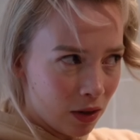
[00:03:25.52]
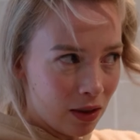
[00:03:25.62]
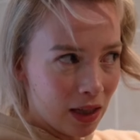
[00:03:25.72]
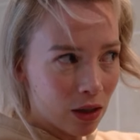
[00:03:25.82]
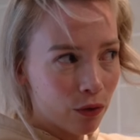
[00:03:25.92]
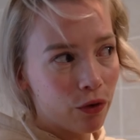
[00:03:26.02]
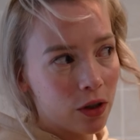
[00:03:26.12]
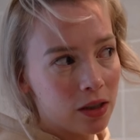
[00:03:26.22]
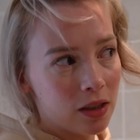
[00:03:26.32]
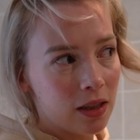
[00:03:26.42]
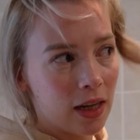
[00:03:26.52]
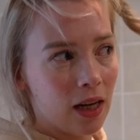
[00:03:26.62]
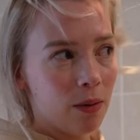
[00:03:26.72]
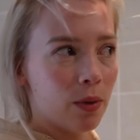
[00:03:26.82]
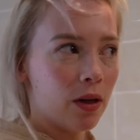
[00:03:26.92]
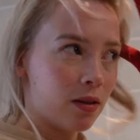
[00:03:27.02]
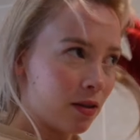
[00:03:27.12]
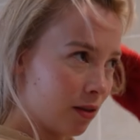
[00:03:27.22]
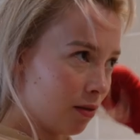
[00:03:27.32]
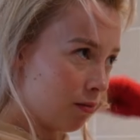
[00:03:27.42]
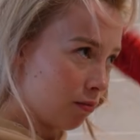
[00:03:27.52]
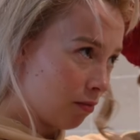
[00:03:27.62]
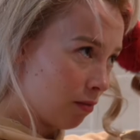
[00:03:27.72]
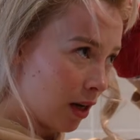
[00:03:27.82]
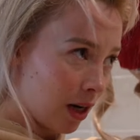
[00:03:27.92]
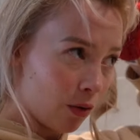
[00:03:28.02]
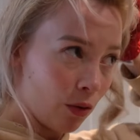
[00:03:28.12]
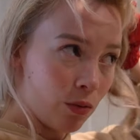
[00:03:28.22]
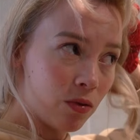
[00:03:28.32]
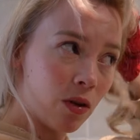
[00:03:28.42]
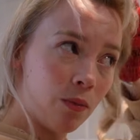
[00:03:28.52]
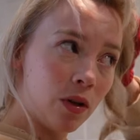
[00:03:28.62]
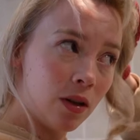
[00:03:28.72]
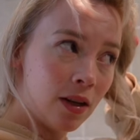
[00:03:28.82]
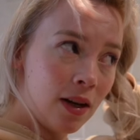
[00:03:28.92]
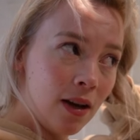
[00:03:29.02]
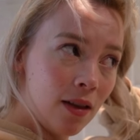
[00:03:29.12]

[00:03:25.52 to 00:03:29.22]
deal for today, but I don't know, some will